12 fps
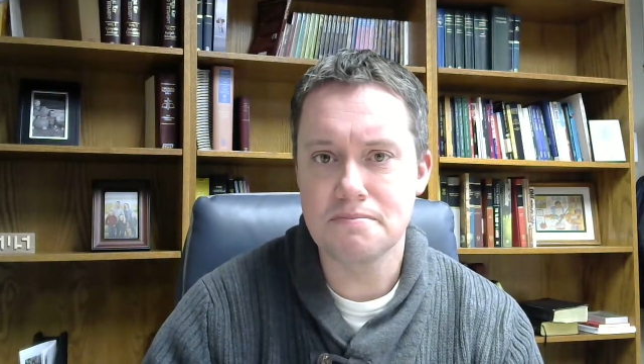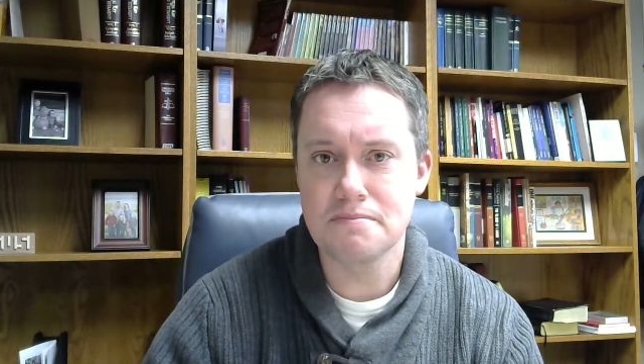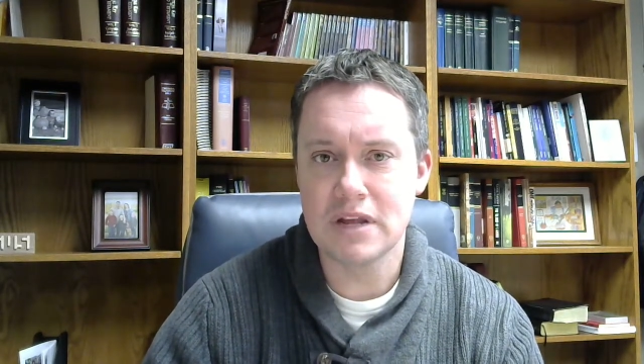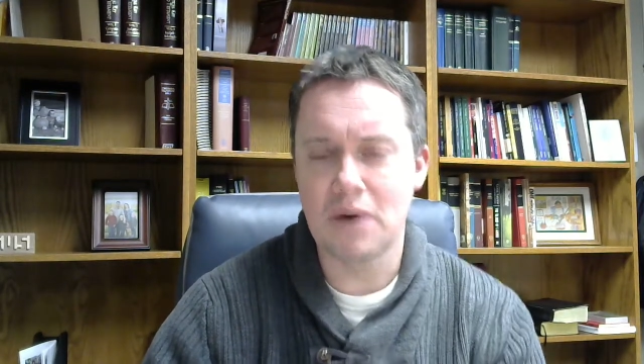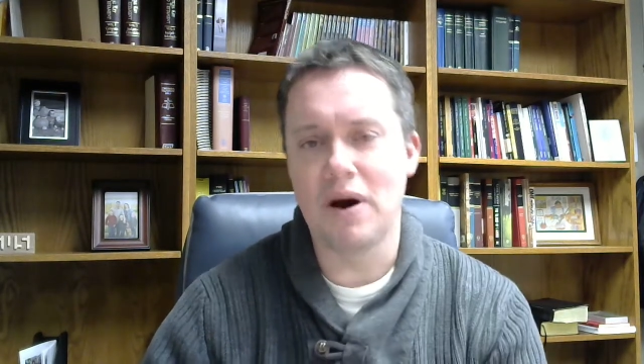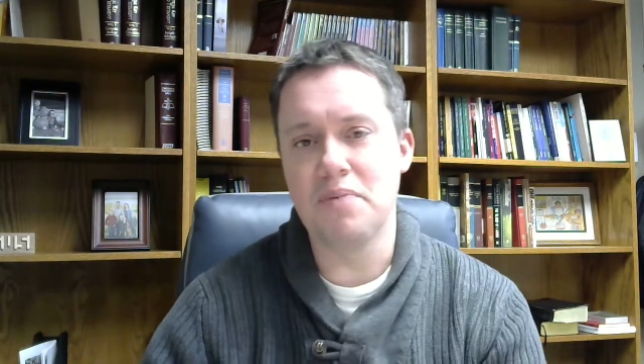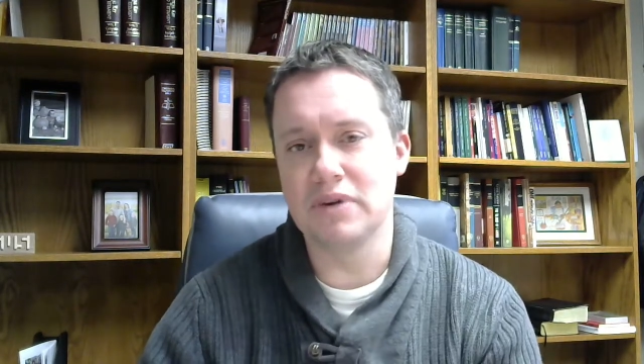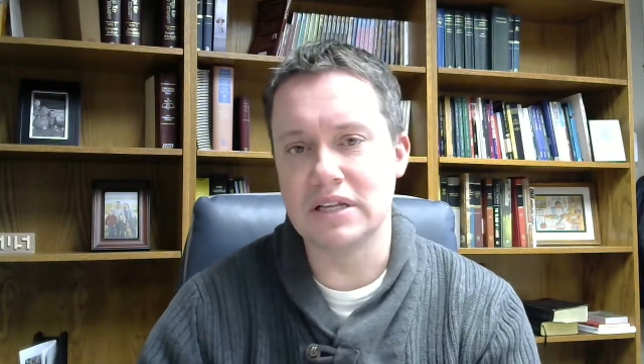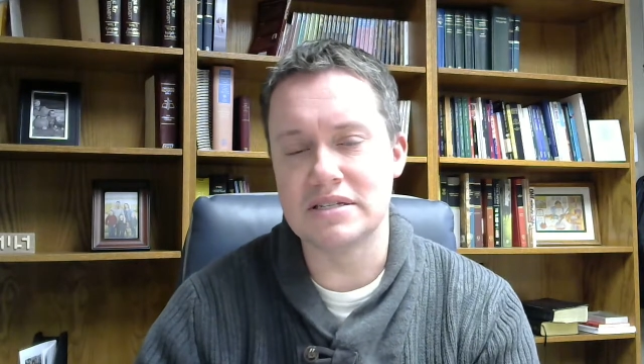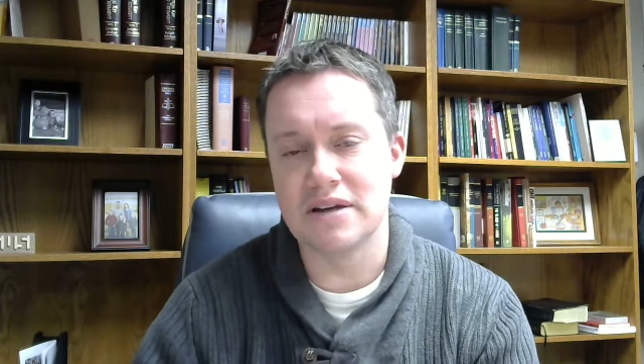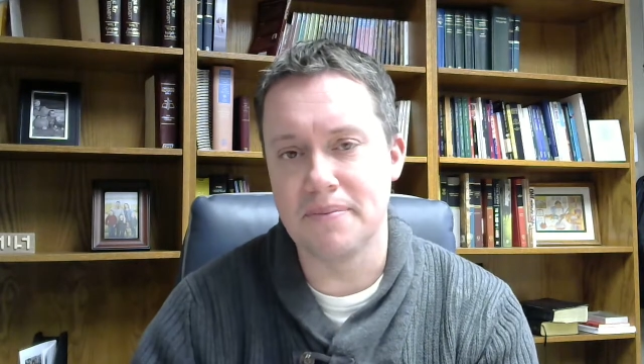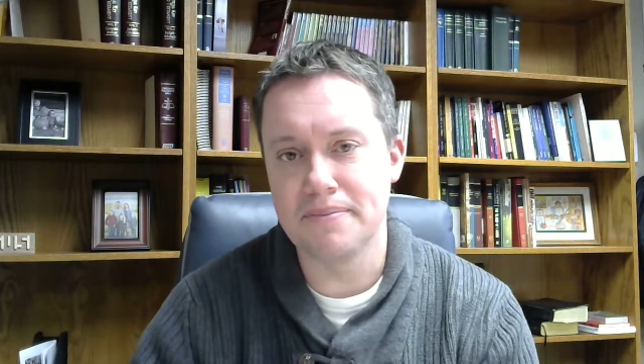Now, why bring
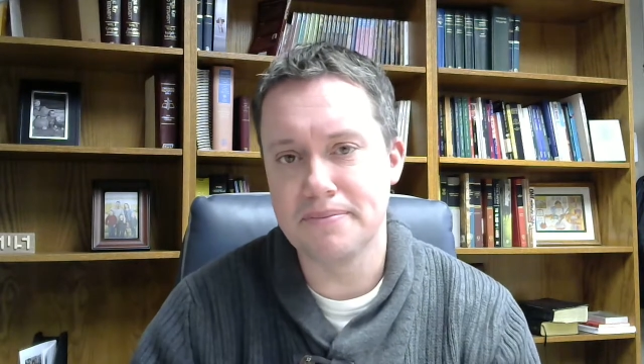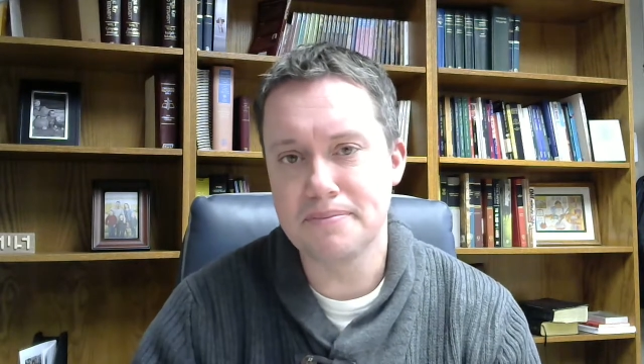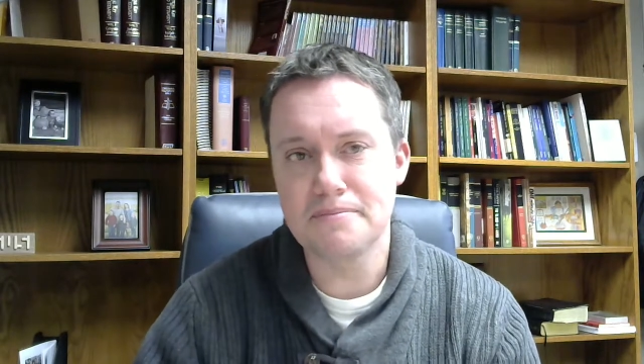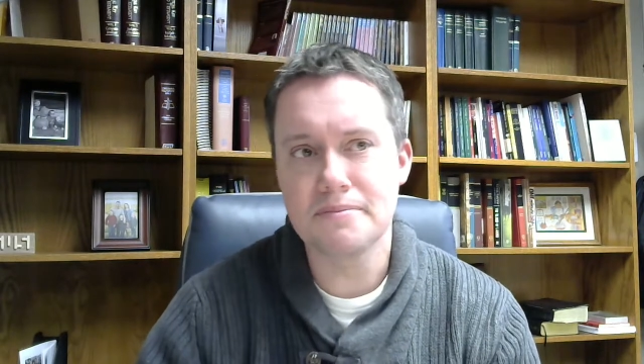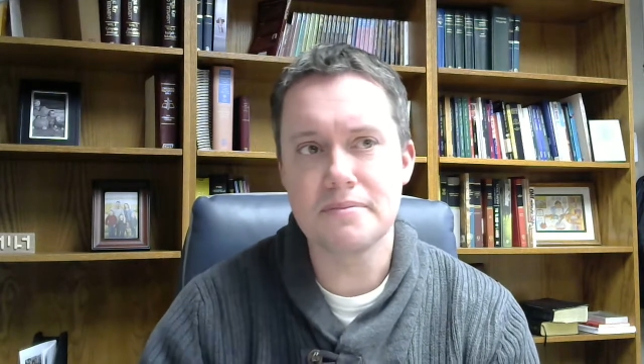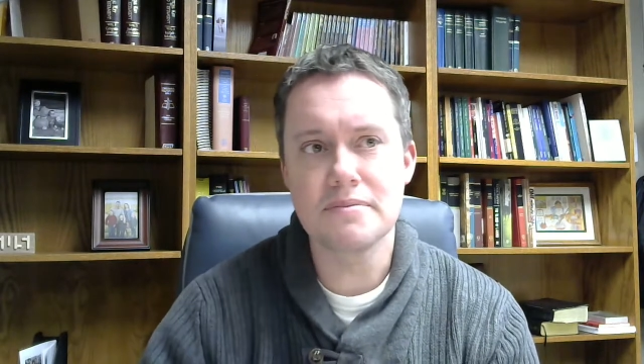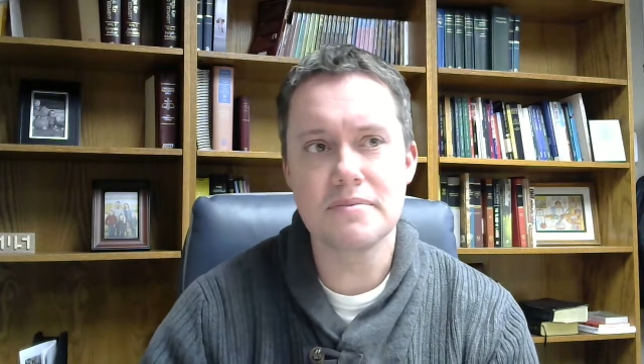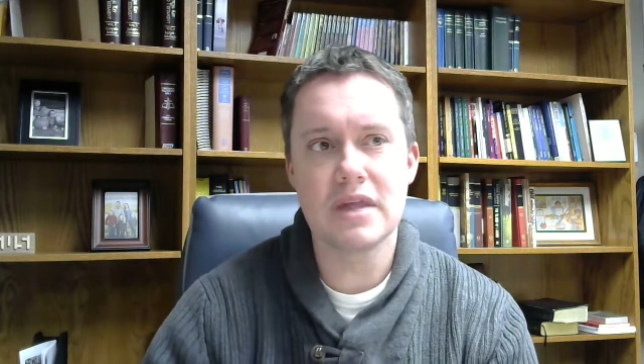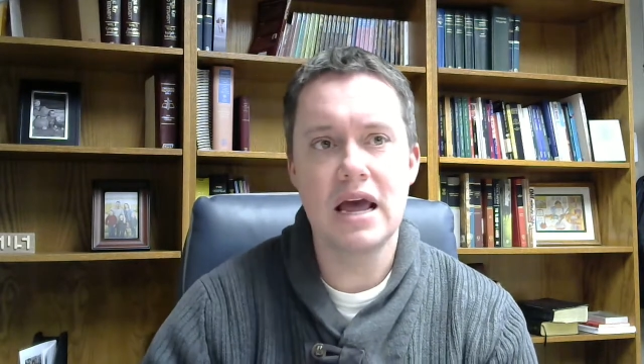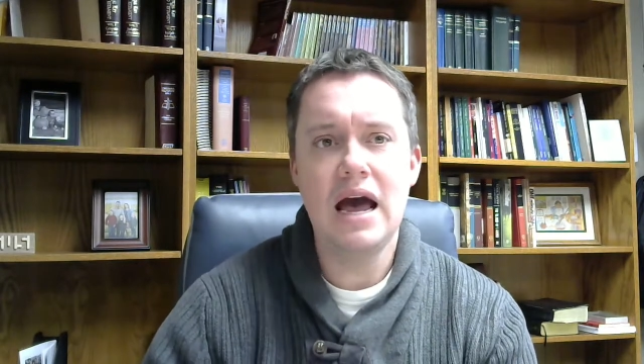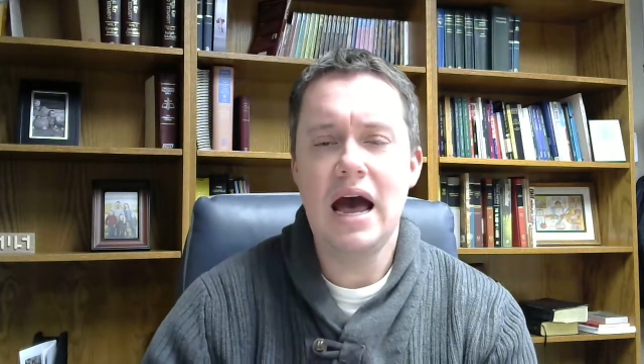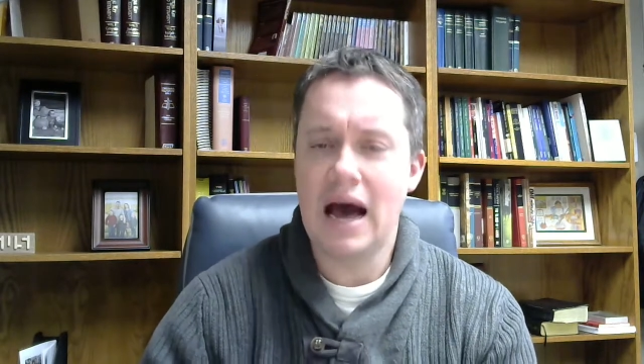this up?
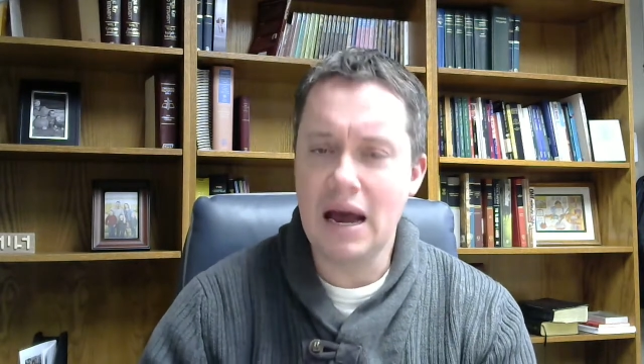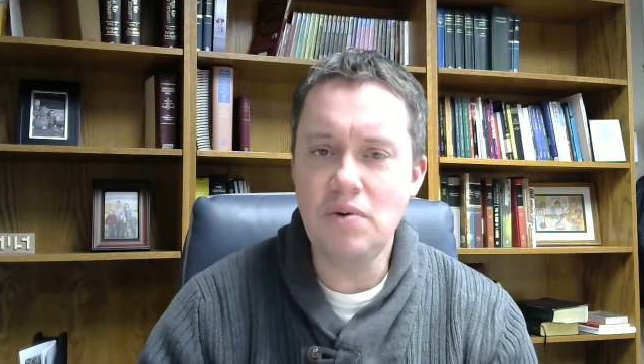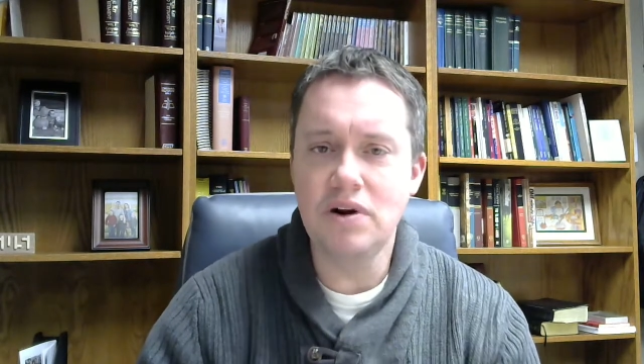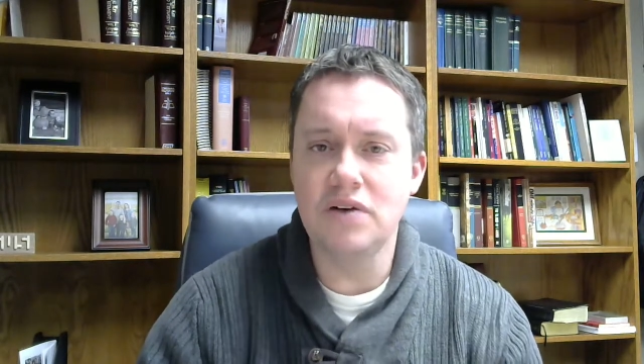I wonder